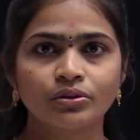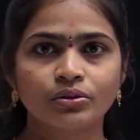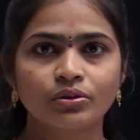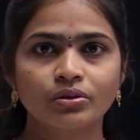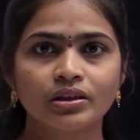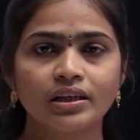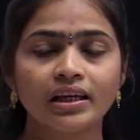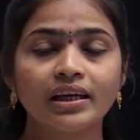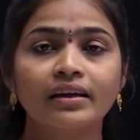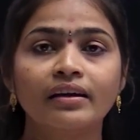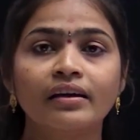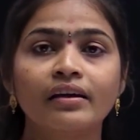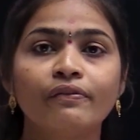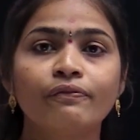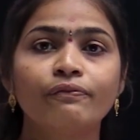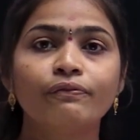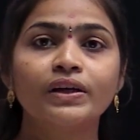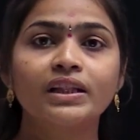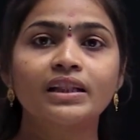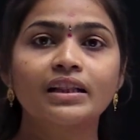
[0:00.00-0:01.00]
okay
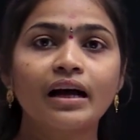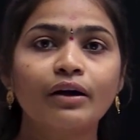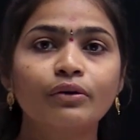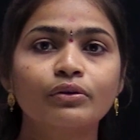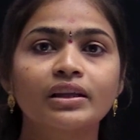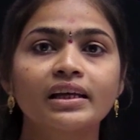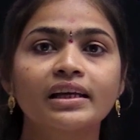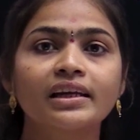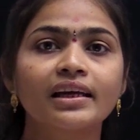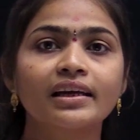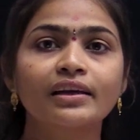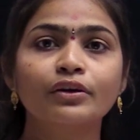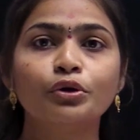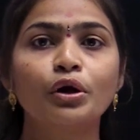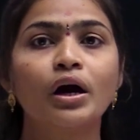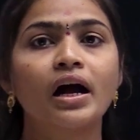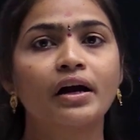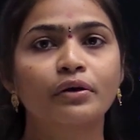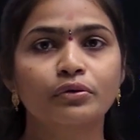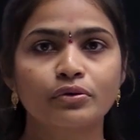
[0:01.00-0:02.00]
without thinking you
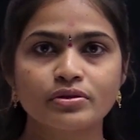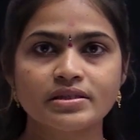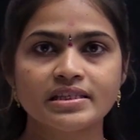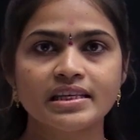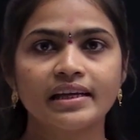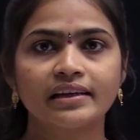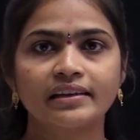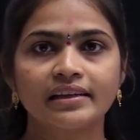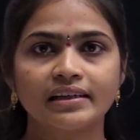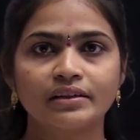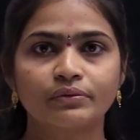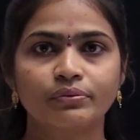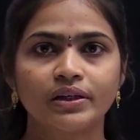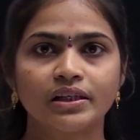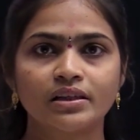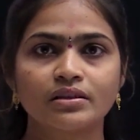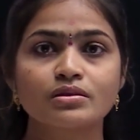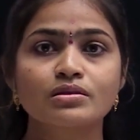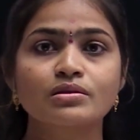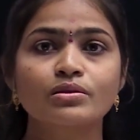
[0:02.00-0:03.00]
have to say that
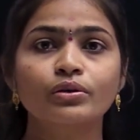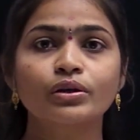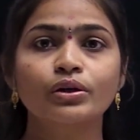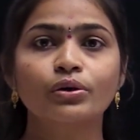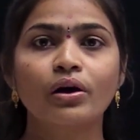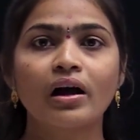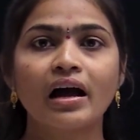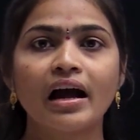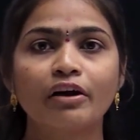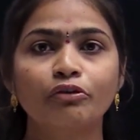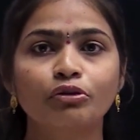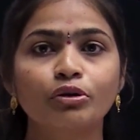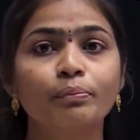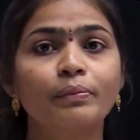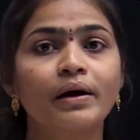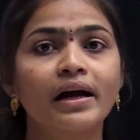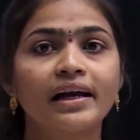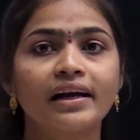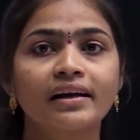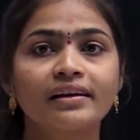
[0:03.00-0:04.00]
one so you have to
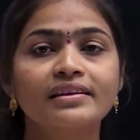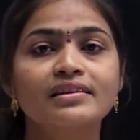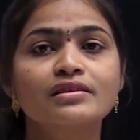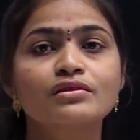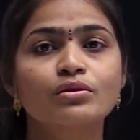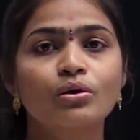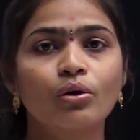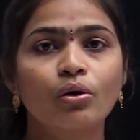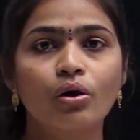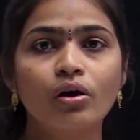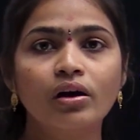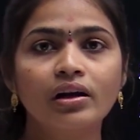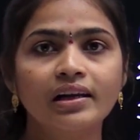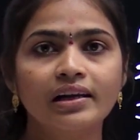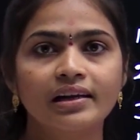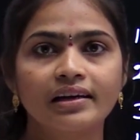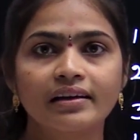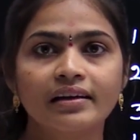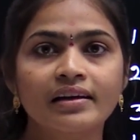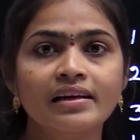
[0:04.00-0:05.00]
buy her these
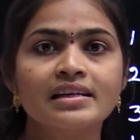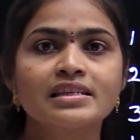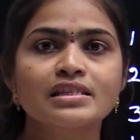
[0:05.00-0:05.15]
all uh,